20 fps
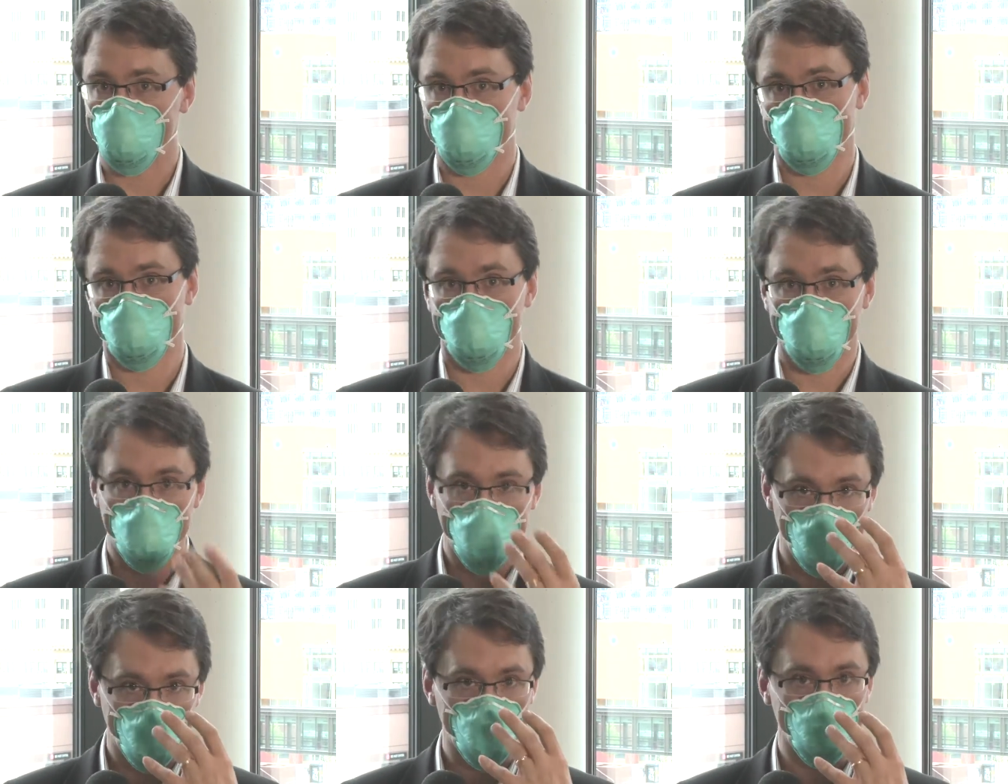It's kind
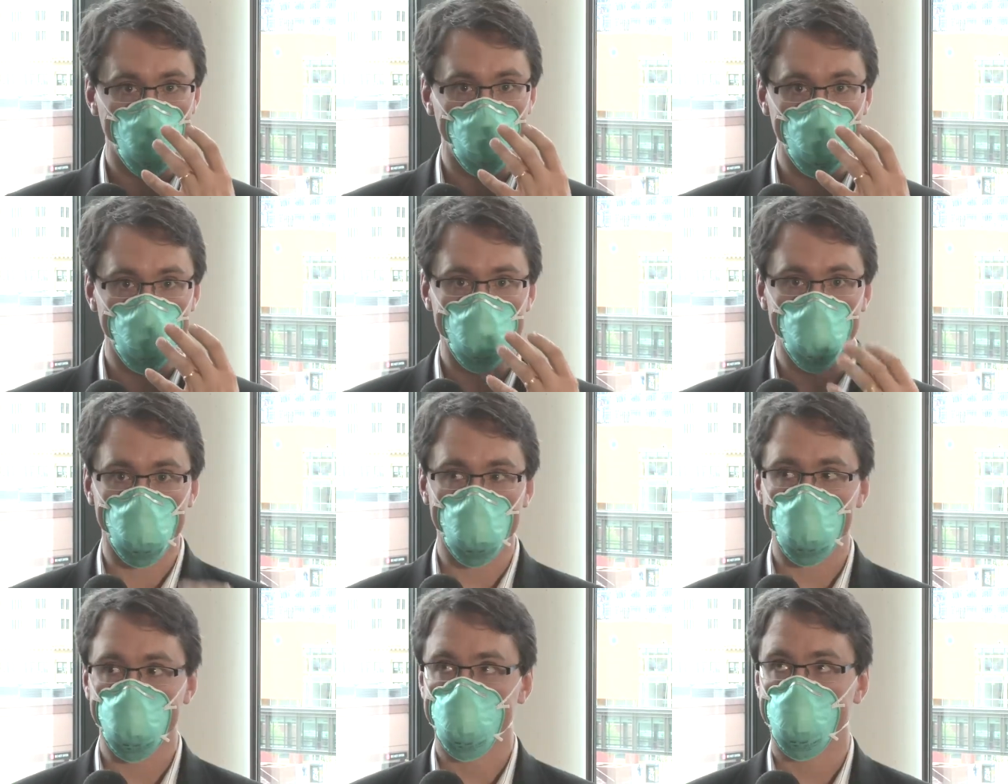of hard on my
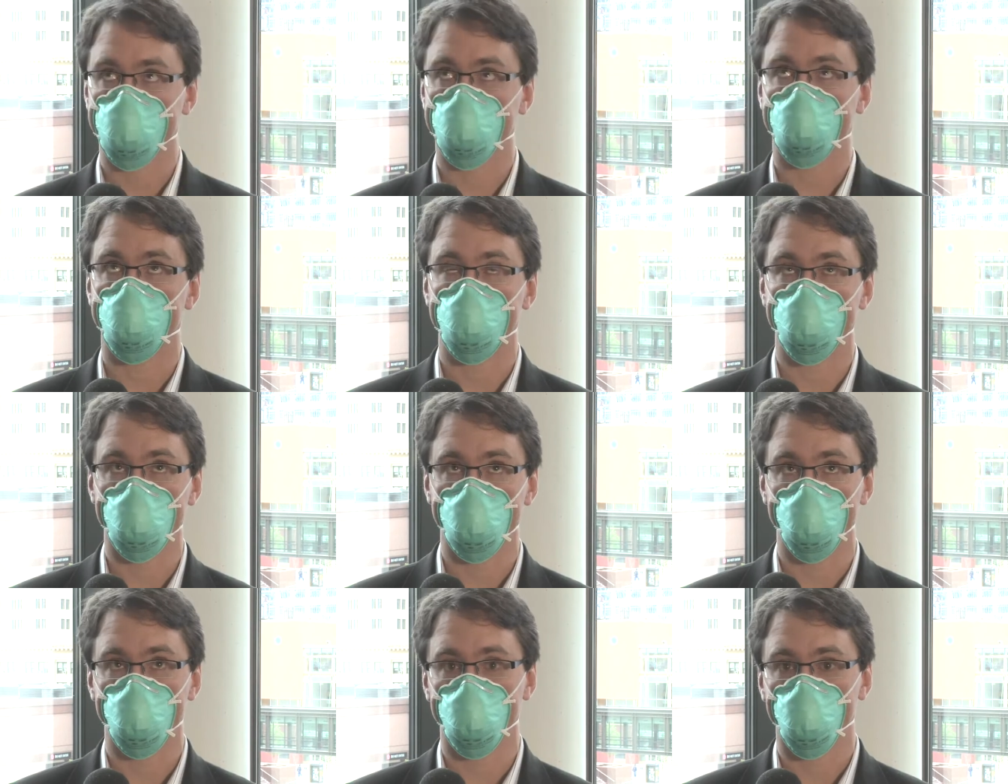face.
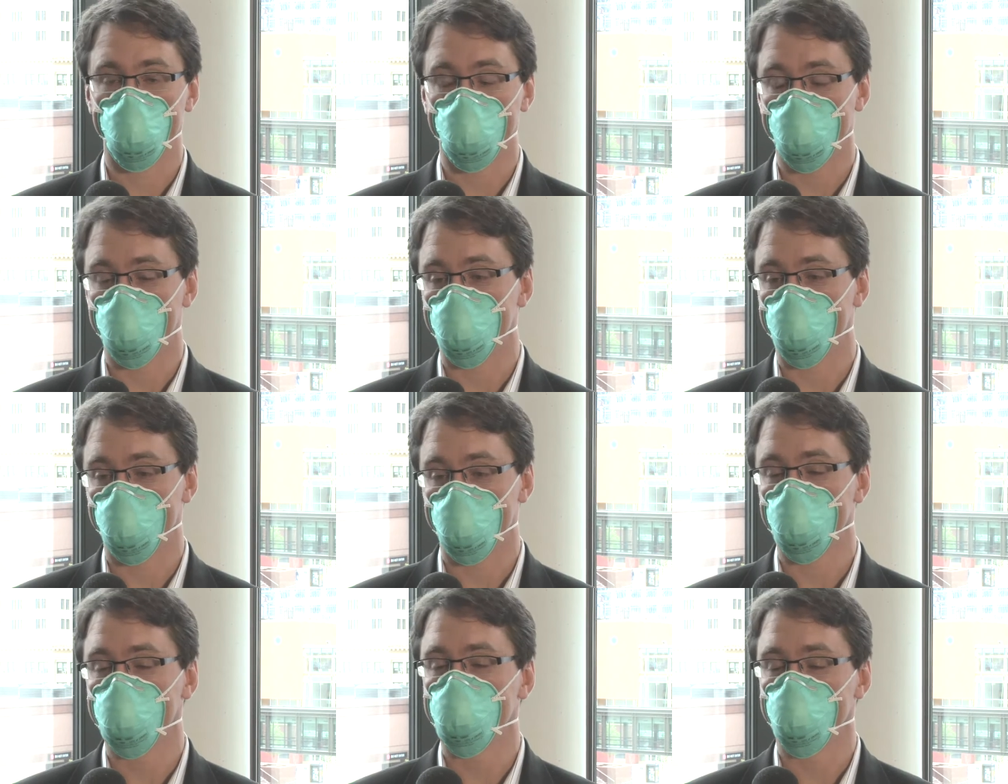Um, within a
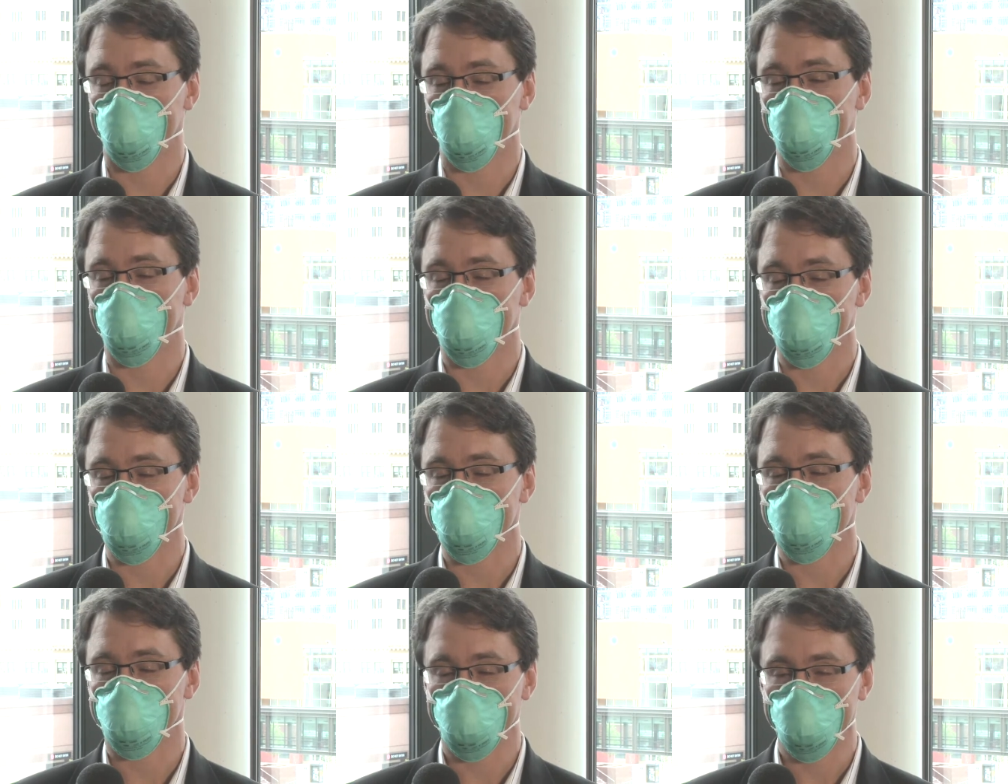very short
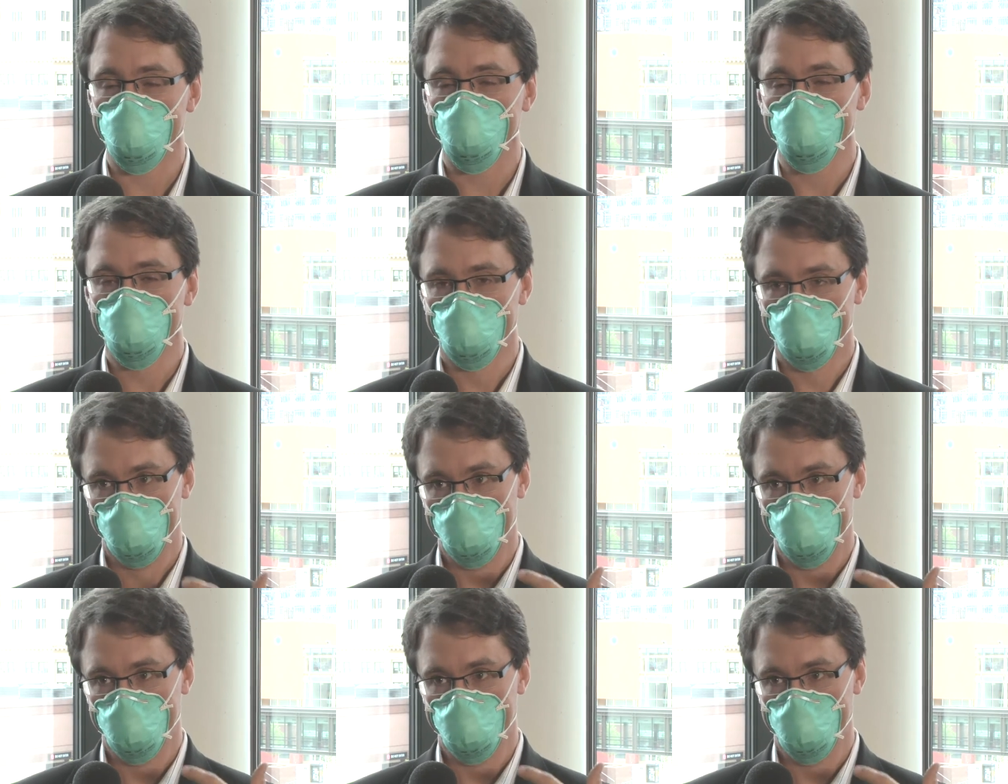amount of time,